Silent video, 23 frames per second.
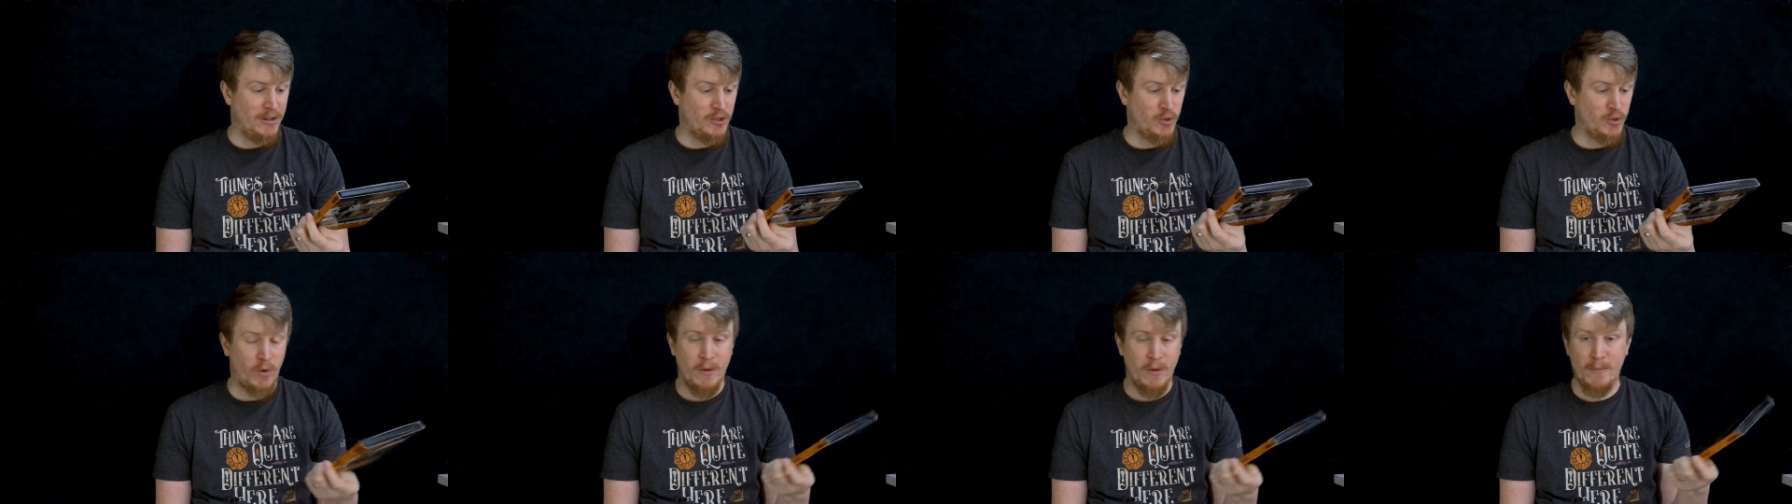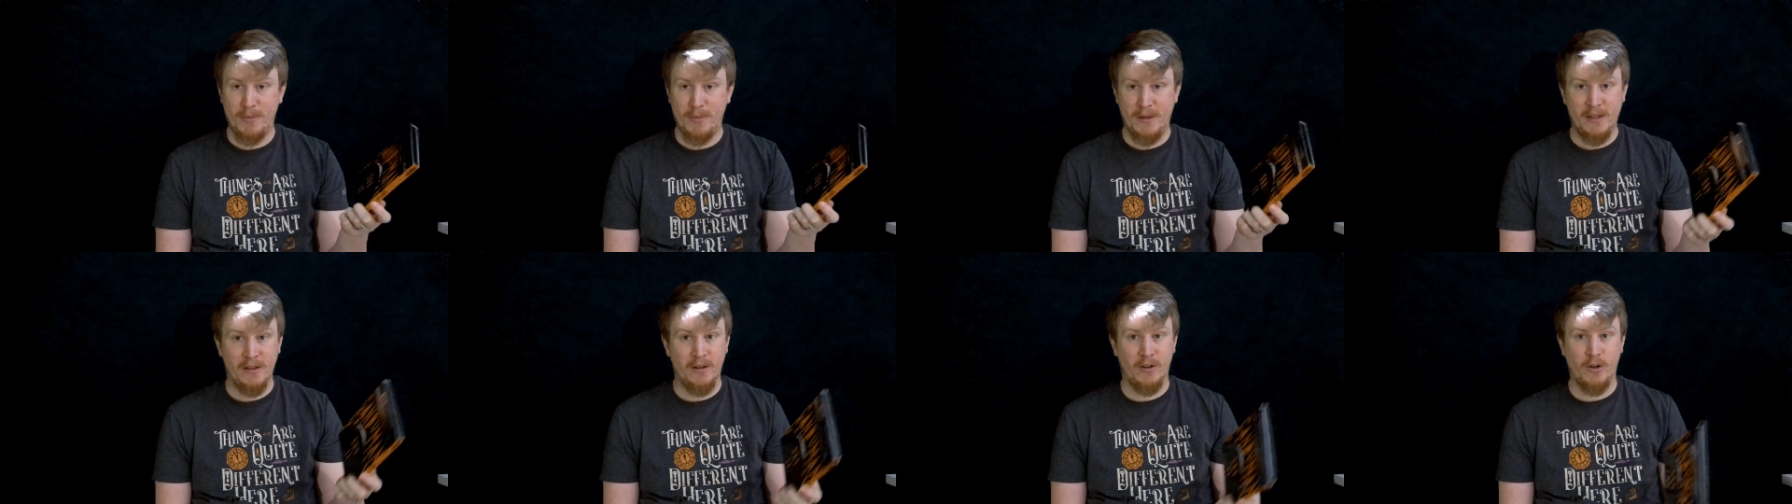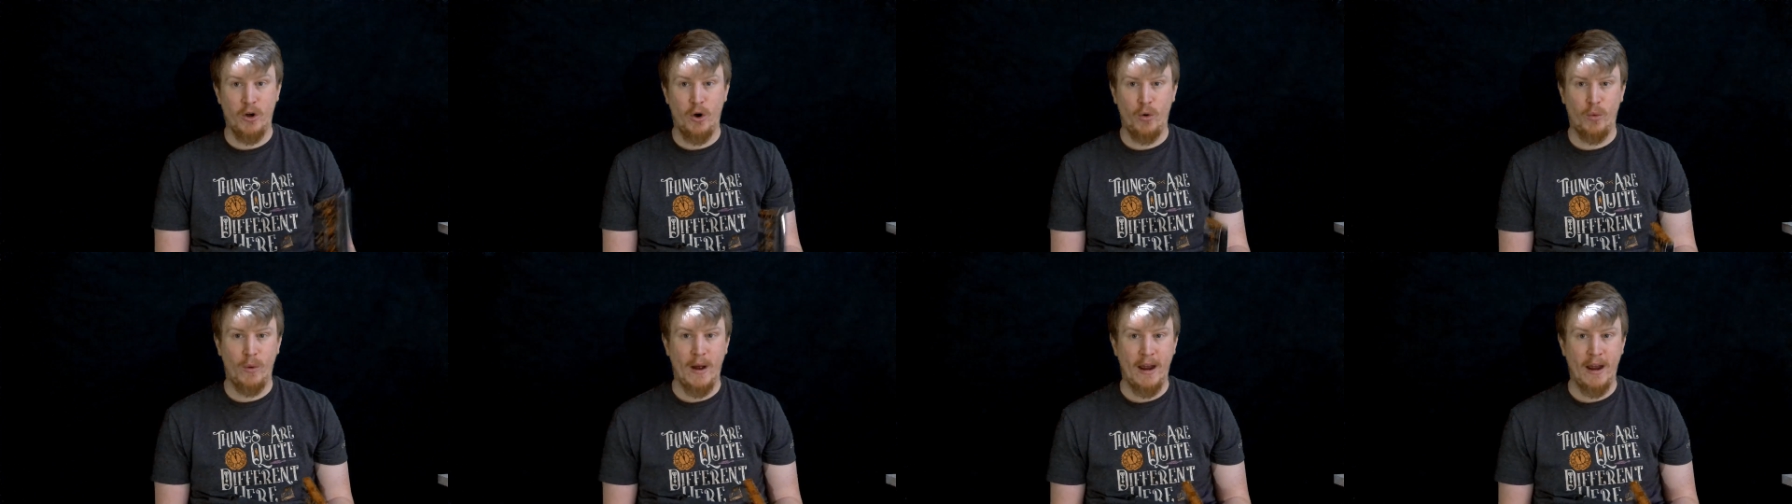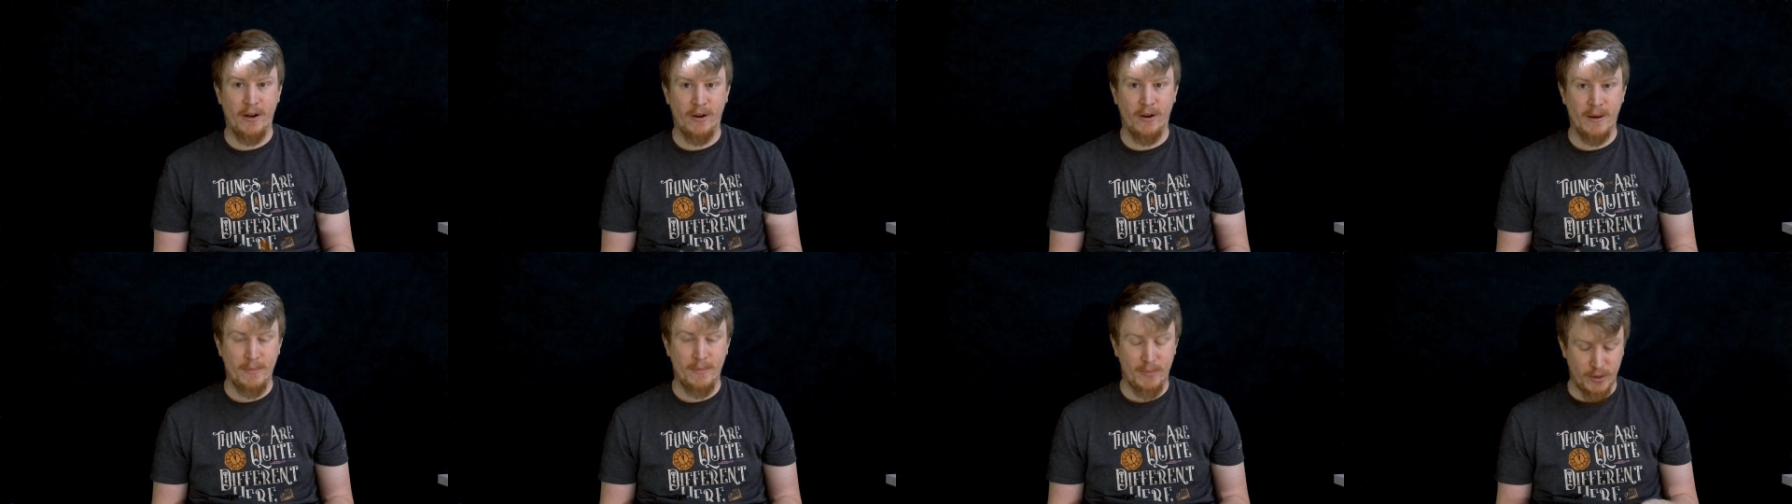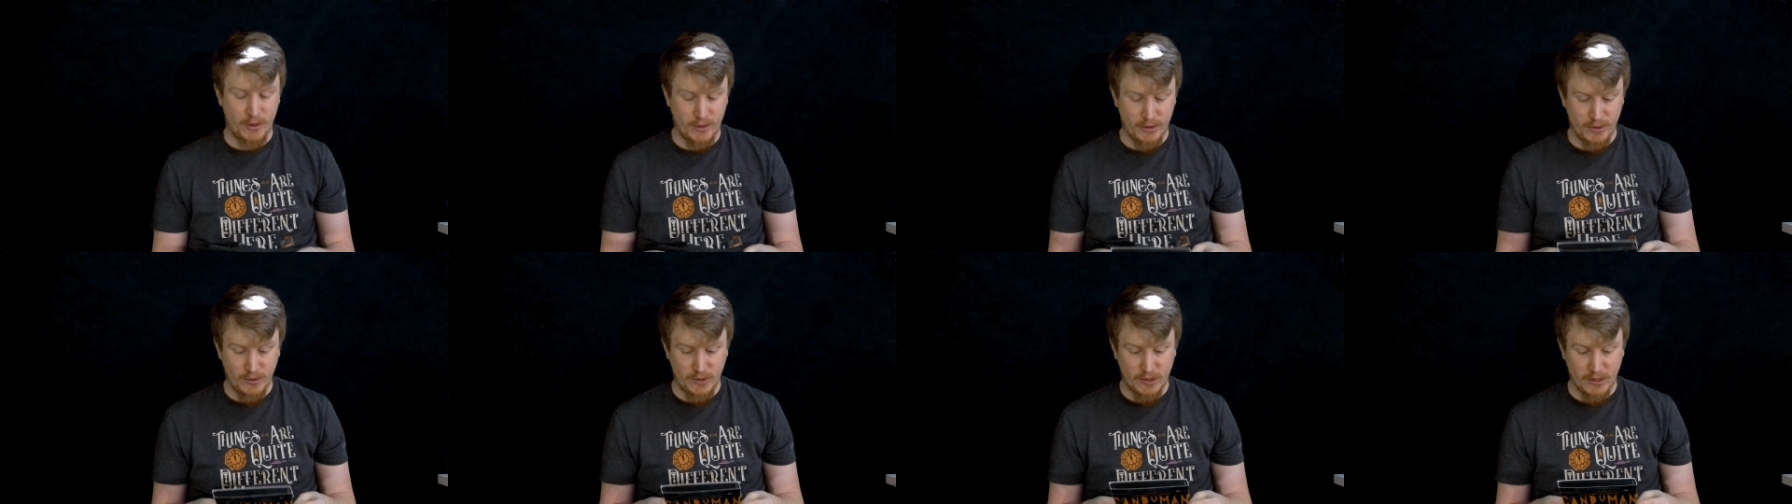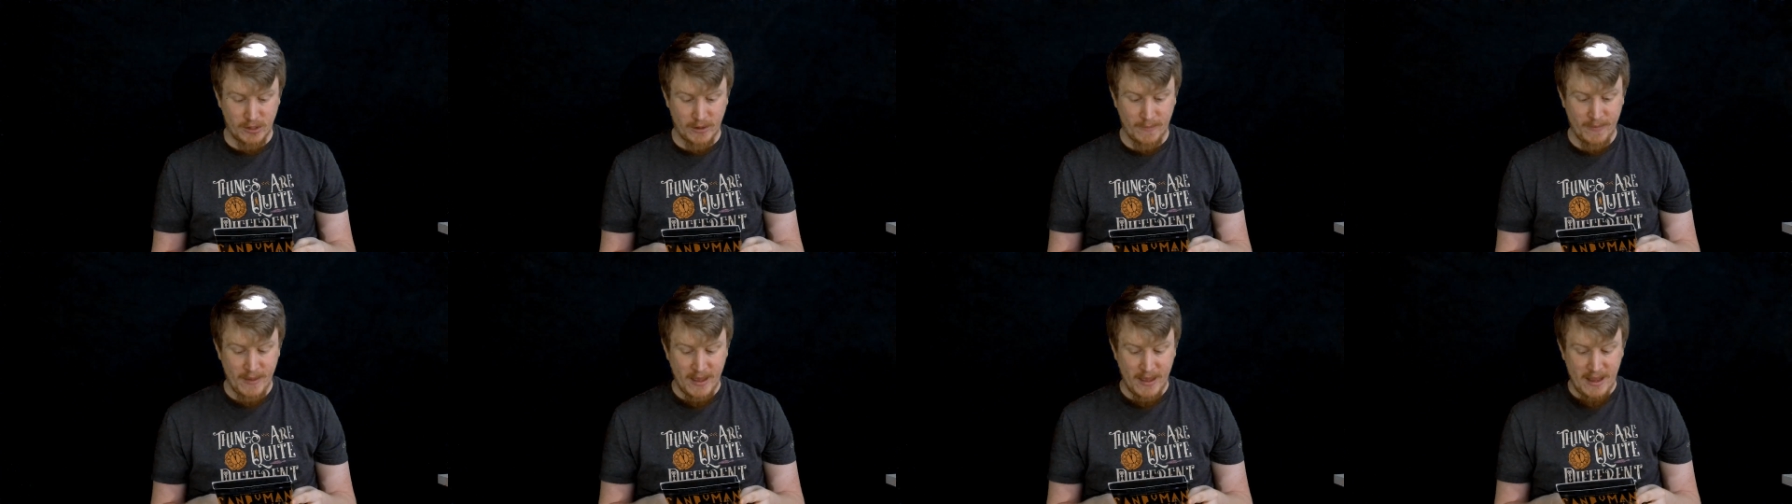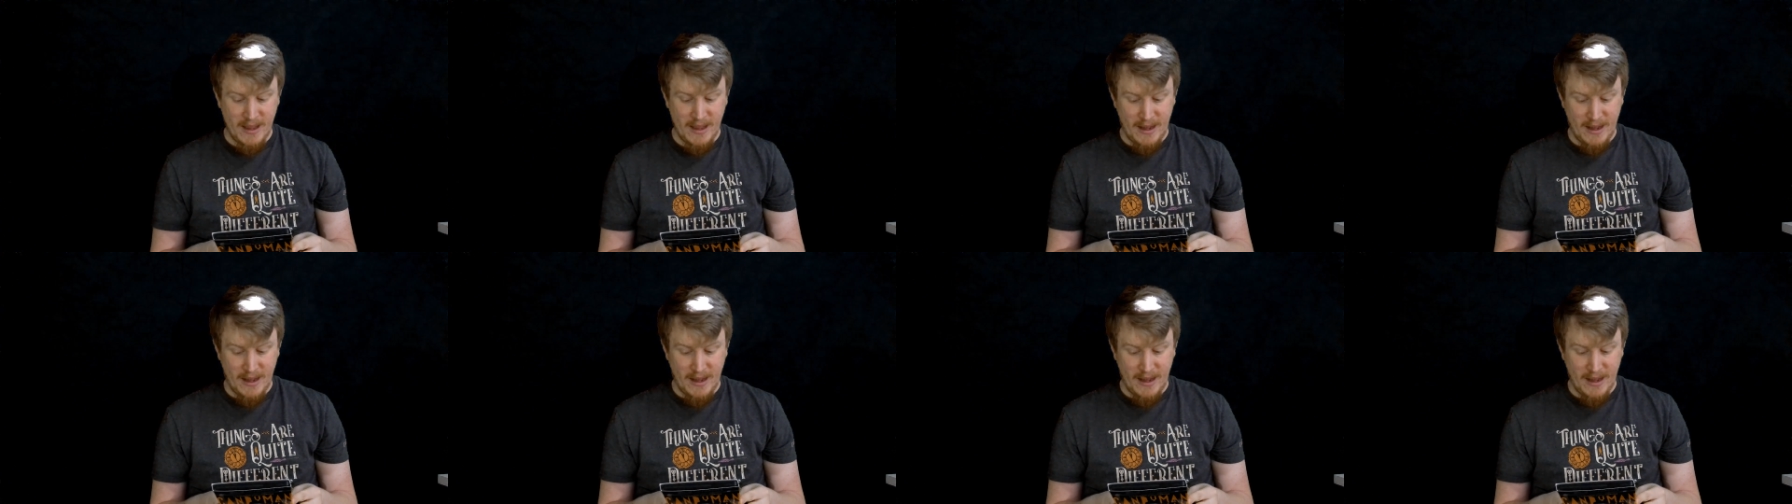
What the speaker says: Jordan Peele co-writer and producer.